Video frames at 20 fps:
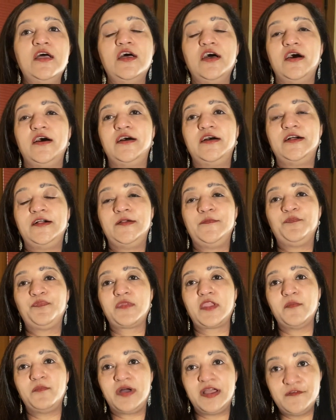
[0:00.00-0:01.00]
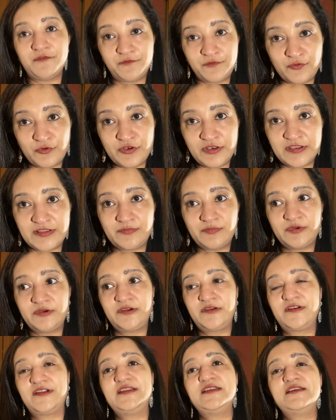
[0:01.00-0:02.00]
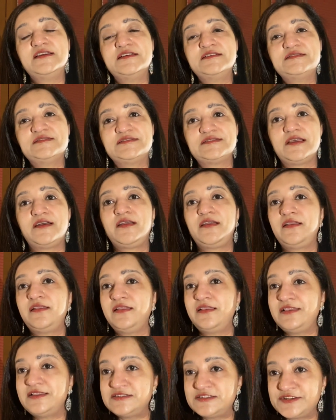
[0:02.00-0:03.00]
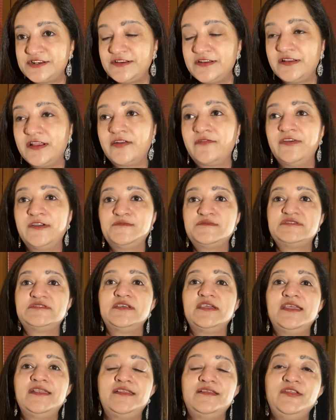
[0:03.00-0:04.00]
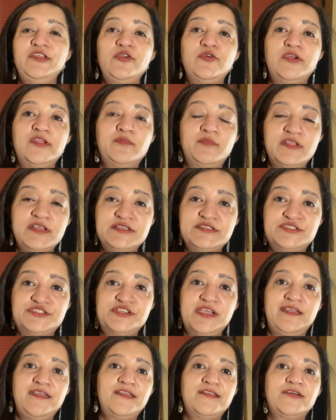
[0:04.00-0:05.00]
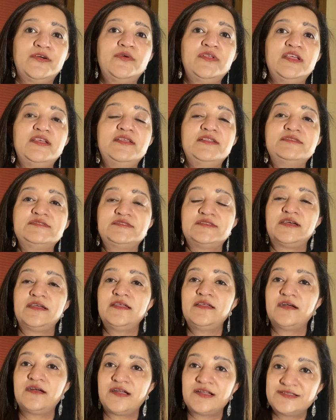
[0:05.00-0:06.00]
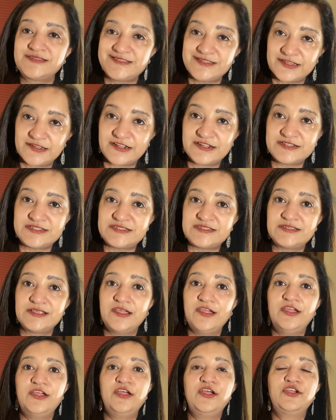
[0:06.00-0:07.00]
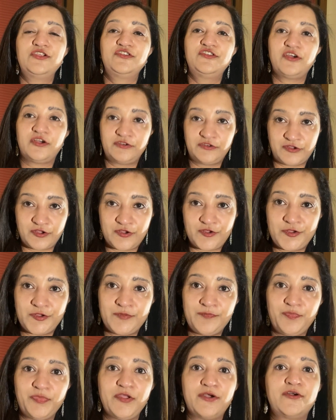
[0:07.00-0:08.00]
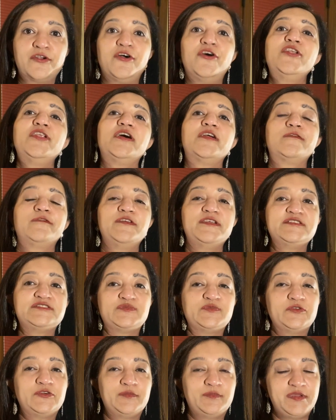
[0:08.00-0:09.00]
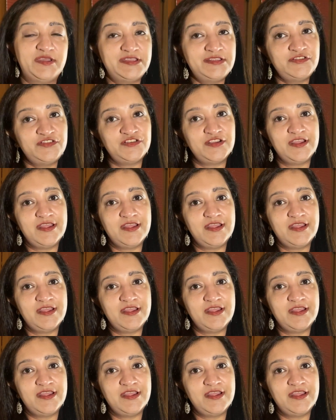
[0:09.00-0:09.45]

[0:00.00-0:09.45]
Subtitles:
My phone number is listed in our website. You can please check it out in SciArtsRUs.com or on our Facebook page.